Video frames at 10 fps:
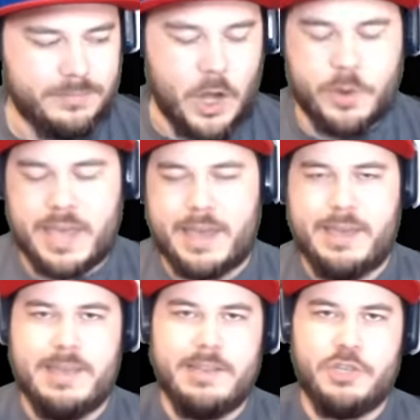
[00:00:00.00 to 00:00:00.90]

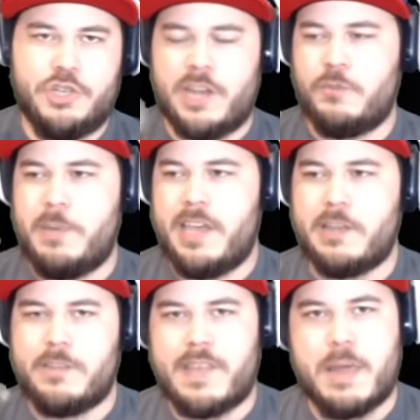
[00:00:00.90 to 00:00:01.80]
Okay. Just
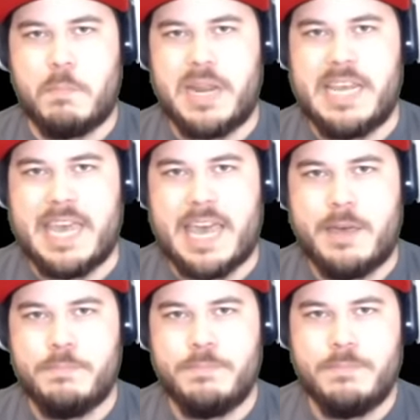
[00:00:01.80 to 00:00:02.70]
because of that
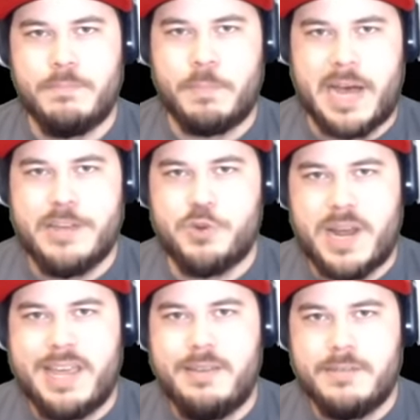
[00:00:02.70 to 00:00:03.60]
minigame,
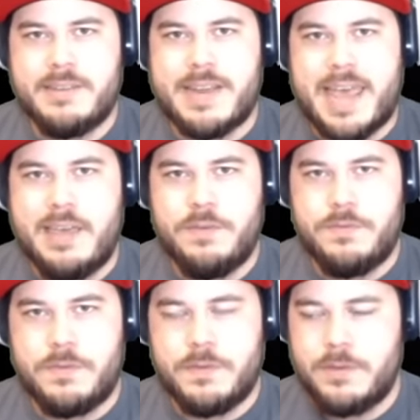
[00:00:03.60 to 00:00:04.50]
Padre, Dave,